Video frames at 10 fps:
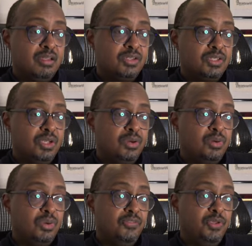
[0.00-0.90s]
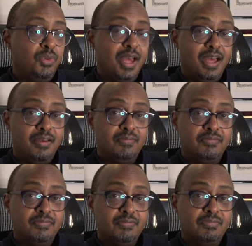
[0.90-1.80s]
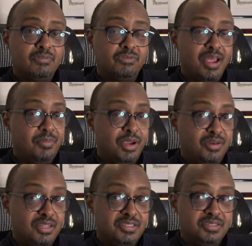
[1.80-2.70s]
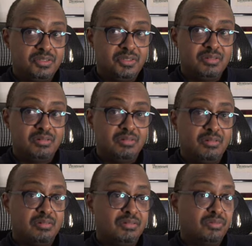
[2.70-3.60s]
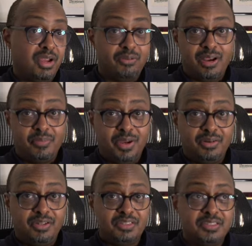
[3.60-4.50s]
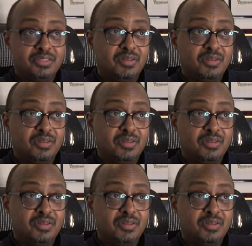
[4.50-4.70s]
So if you have grandparents or great-grandparents